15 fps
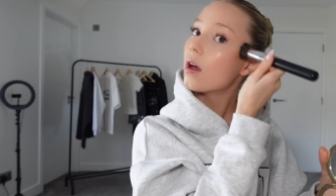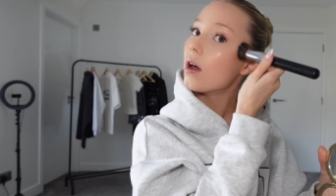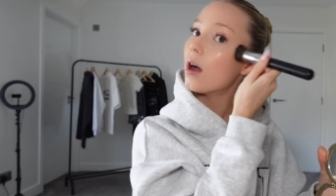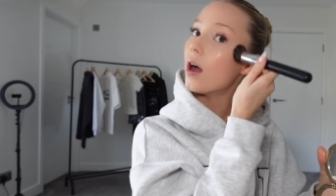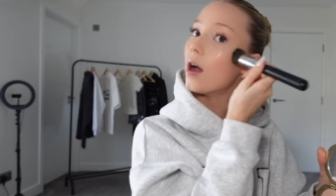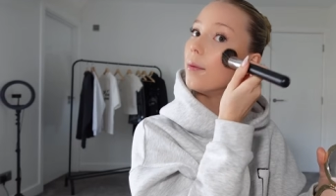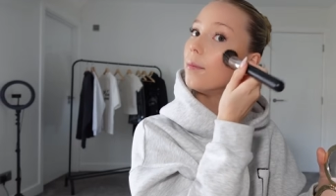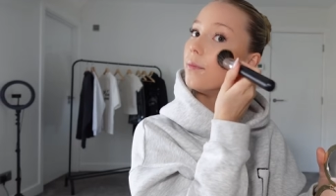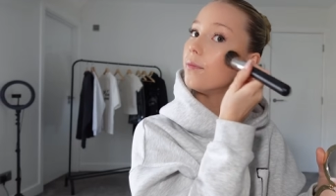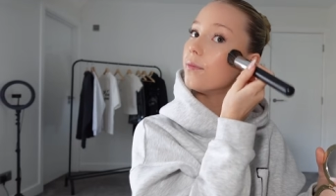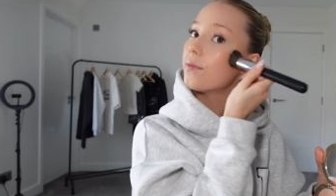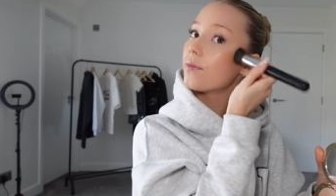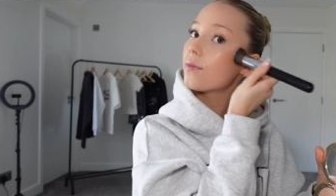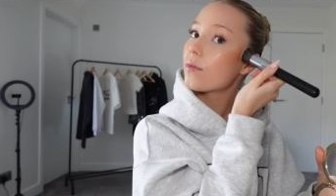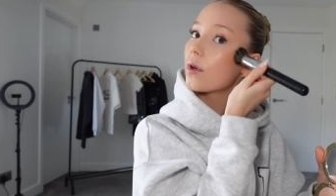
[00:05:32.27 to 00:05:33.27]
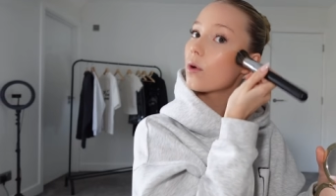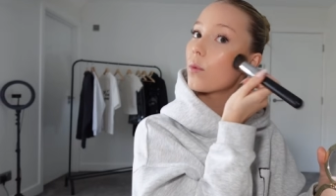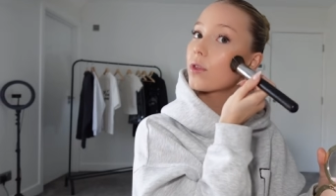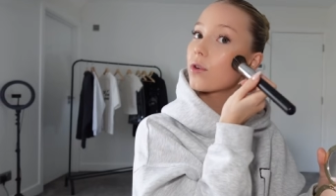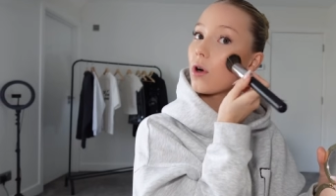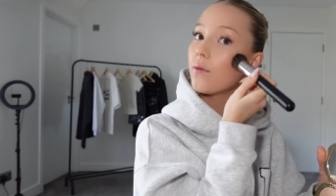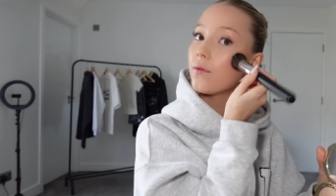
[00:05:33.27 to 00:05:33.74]
Um,
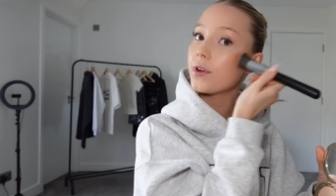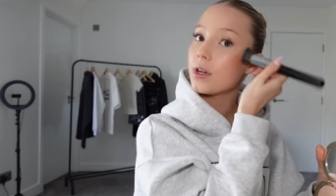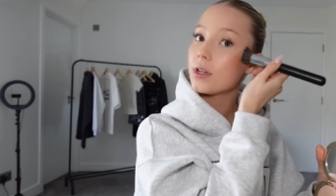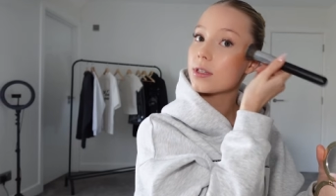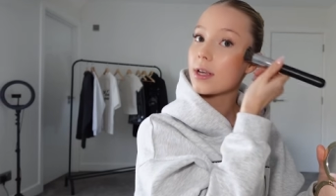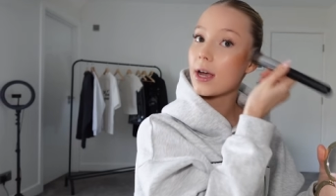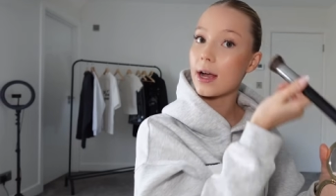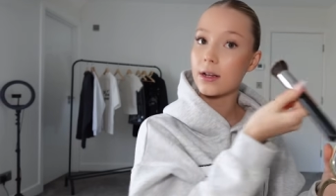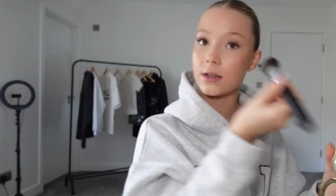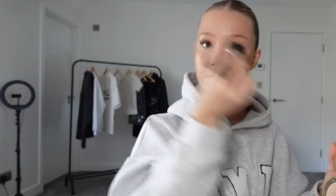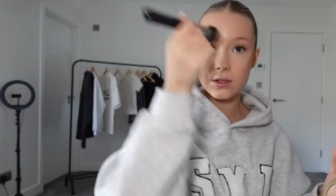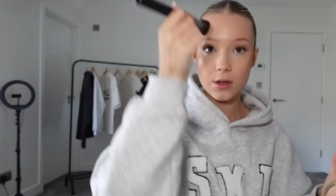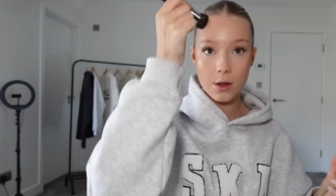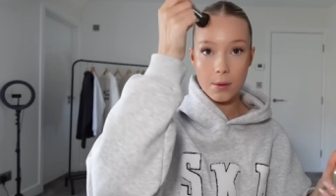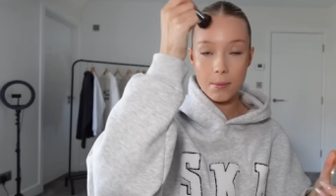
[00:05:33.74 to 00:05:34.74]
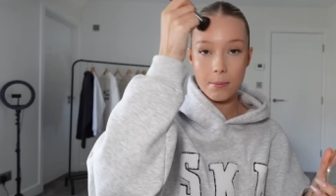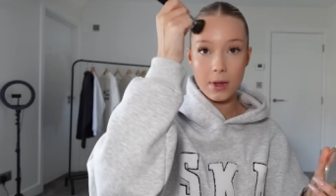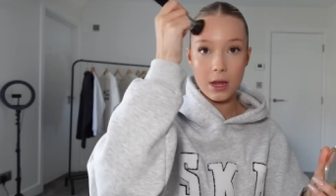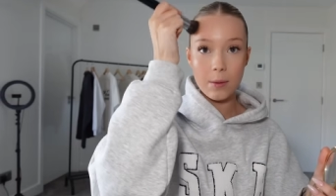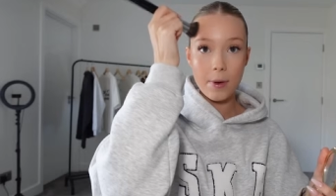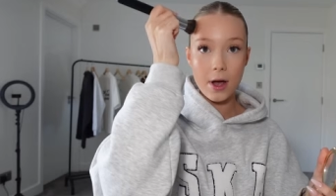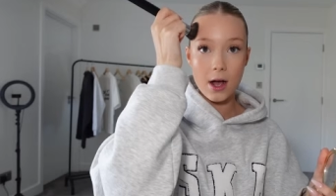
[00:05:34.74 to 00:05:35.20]
with confidence and
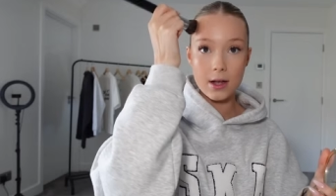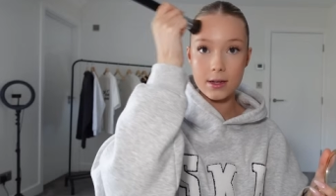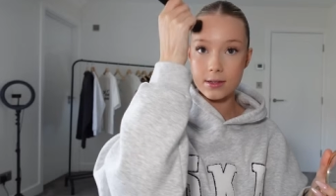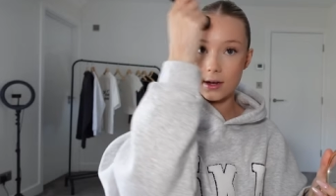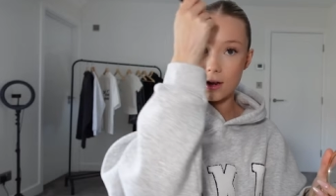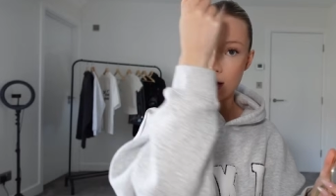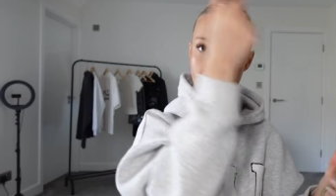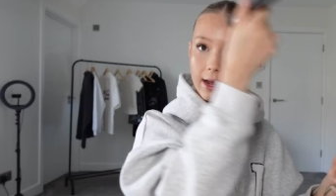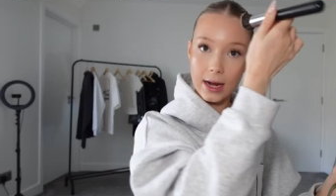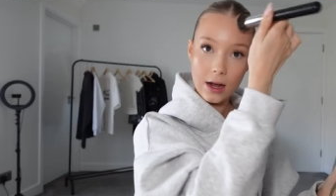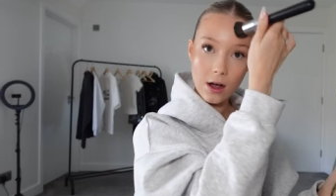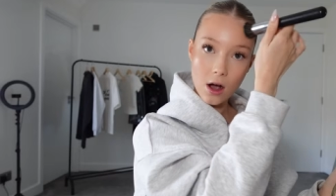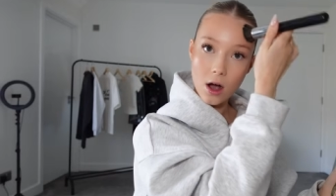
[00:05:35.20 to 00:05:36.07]
me personally,